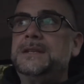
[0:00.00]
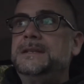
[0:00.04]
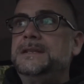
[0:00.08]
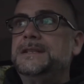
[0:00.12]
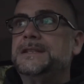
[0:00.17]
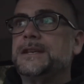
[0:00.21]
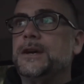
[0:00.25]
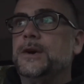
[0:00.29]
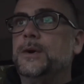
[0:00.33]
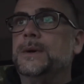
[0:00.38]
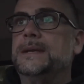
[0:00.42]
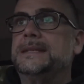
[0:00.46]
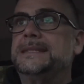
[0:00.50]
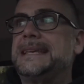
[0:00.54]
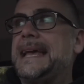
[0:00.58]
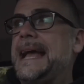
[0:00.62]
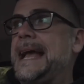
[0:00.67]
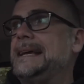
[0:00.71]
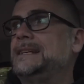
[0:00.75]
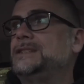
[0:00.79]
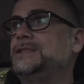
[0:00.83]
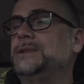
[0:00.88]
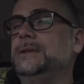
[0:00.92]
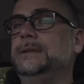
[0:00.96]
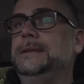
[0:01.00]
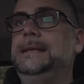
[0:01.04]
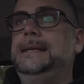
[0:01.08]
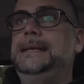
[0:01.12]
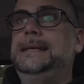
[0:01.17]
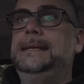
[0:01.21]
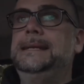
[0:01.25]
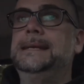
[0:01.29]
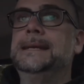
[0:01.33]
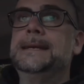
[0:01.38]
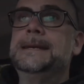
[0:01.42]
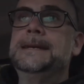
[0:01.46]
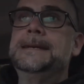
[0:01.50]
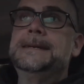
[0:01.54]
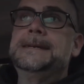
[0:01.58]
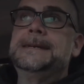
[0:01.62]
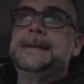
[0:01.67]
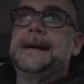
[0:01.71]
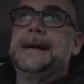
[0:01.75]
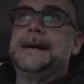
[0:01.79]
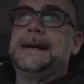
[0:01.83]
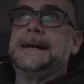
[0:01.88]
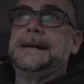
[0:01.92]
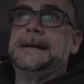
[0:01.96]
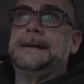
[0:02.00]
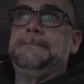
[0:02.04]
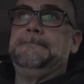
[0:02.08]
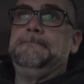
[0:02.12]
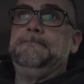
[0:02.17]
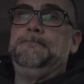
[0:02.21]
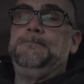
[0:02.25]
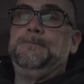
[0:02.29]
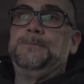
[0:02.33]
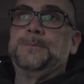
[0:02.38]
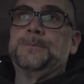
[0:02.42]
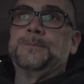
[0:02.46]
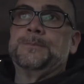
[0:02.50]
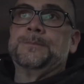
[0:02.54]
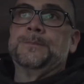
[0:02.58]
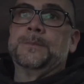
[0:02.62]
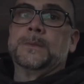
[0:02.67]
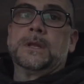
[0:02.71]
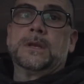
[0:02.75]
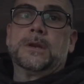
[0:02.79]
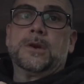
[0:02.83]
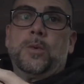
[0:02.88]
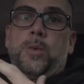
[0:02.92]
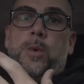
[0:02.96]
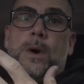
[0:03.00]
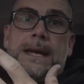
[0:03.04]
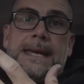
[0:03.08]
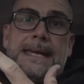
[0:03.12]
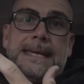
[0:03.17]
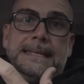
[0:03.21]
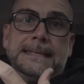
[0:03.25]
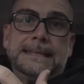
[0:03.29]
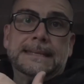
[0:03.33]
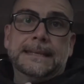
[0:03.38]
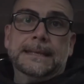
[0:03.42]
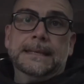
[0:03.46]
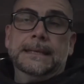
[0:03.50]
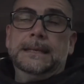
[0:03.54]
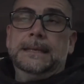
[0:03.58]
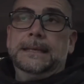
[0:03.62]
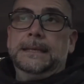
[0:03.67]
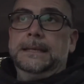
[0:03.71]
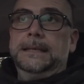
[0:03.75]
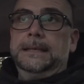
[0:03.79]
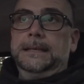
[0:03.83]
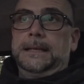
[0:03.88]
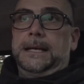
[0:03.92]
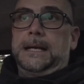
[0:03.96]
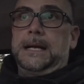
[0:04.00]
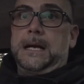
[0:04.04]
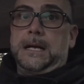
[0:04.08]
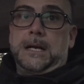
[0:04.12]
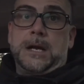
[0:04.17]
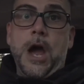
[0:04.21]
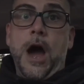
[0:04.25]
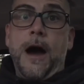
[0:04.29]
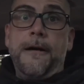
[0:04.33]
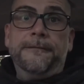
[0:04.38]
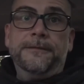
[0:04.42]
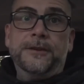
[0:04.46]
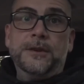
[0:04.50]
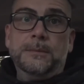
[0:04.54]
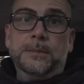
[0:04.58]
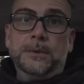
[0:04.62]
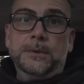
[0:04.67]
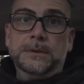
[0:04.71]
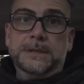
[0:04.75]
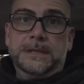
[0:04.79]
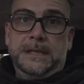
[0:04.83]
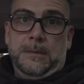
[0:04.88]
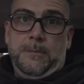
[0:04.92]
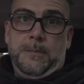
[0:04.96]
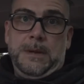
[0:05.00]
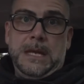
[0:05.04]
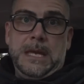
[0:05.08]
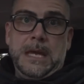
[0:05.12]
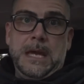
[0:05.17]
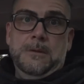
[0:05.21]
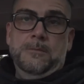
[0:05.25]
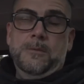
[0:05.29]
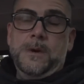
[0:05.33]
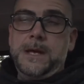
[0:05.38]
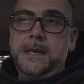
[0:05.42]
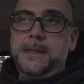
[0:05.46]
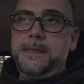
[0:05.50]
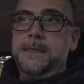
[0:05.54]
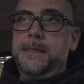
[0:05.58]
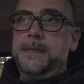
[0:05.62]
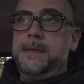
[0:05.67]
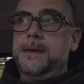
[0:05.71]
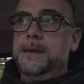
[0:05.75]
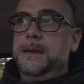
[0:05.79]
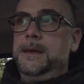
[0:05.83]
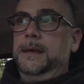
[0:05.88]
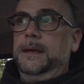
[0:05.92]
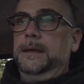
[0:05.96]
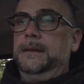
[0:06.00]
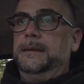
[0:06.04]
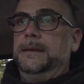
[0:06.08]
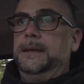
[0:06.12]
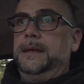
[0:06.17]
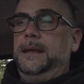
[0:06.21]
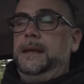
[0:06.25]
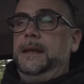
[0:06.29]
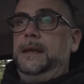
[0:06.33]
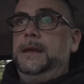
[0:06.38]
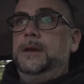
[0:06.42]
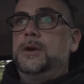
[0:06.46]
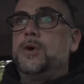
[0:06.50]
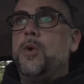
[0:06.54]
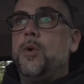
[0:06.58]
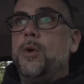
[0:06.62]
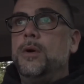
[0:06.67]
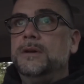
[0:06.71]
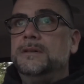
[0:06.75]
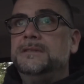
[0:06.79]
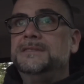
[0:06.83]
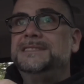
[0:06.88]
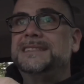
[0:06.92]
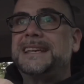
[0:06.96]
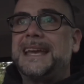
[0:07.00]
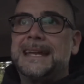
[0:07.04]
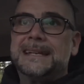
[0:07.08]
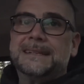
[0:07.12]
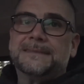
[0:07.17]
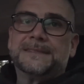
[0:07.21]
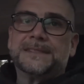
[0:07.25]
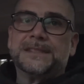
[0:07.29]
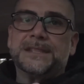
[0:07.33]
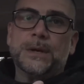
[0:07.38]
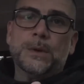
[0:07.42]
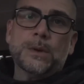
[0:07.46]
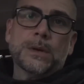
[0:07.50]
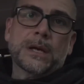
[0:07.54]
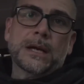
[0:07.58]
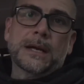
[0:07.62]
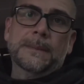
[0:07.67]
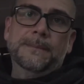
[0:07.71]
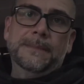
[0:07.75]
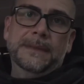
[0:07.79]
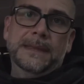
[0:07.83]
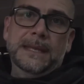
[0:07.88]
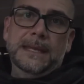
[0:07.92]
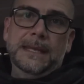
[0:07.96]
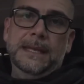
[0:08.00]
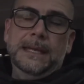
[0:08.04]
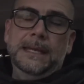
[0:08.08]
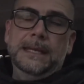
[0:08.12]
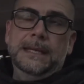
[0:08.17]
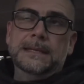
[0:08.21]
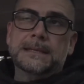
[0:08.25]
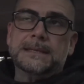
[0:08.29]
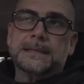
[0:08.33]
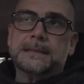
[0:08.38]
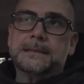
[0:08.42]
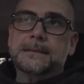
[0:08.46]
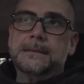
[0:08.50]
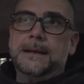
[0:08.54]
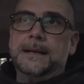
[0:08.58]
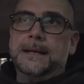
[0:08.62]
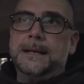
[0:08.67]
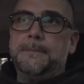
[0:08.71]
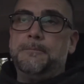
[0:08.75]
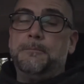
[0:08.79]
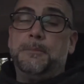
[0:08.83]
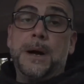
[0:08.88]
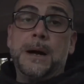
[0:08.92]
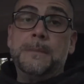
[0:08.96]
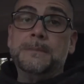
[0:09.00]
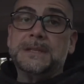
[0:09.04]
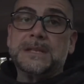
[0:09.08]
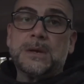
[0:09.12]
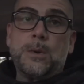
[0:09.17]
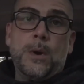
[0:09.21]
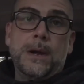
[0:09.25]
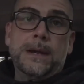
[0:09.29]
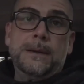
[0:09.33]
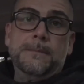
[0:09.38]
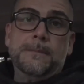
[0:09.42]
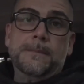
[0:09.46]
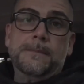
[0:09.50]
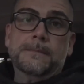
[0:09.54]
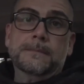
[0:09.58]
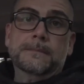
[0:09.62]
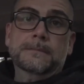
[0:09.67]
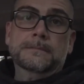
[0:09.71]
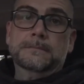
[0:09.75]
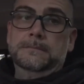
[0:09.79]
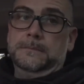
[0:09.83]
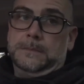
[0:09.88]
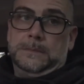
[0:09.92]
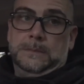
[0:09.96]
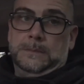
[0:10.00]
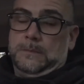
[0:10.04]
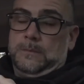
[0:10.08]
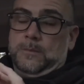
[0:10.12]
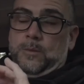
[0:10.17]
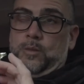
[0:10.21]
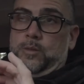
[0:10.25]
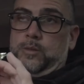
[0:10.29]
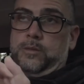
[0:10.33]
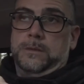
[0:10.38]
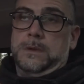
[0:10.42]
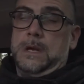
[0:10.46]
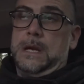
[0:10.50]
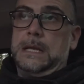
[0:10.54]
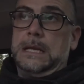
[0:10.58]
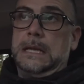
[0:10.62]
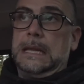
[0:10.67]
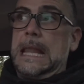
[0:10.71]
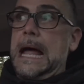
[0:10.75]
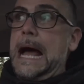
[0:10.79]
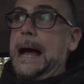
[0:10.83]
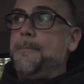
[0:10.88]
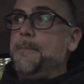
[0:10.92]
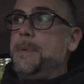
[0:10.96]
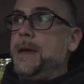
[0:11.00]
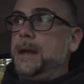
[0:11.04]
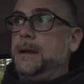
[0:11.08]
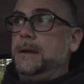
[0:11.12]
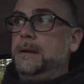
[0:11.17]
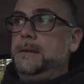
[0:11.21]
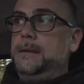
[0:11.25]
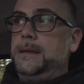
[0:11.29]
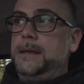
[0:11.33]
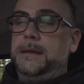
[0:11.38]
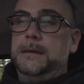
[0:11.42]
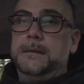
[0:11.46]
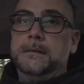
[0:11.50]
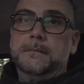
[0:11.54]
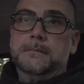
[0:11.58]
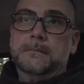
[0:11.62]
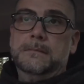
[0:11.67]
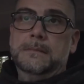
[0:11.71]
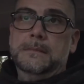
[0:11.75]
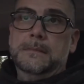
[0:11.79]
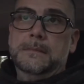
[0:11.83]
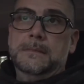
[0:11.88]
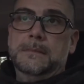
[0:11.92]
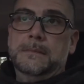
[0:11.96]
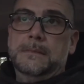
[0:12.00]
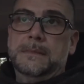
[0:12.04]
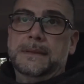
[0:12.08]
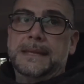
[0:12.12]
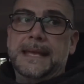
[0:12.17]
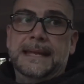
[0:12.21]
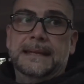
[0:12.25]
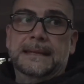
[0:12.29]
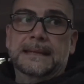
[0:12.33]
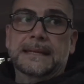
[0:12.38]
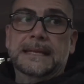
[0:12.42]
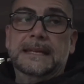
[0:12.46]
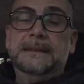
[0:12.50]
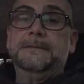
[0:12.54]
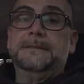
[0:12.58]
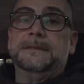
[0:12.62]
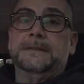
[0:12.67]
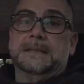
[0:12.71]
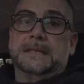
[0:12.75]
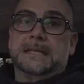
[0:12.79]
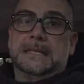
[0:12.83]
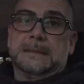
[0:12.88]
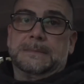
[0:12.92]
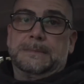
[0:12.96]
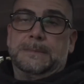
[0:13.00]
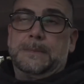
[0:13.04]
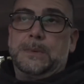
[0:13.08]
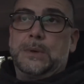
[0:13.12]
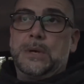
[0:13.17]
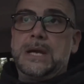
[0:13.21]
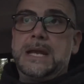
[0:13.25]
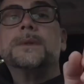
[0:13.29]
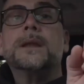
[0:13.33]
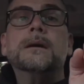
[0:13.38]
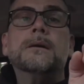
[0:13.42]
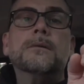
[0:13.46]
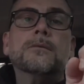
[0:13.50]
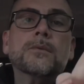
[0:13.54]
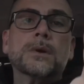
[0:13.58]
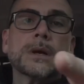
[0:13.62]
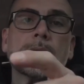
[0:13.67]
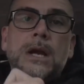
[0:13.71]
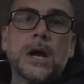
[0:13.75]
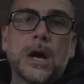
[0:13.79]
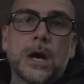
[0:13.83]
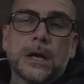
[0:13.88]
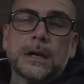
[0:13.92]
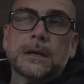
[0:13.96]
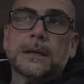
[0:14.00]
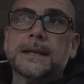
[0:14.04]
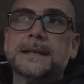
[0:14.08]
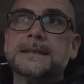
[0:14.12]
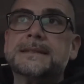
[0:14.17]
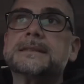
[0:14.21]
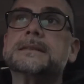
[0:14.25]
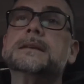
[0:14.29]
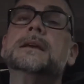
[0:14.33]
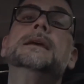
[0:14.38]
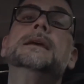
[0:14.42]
so it's actually quite comfortable to begin with. The coils kind of soak up the bumps quite a lot better than leaf spring. Irregardless,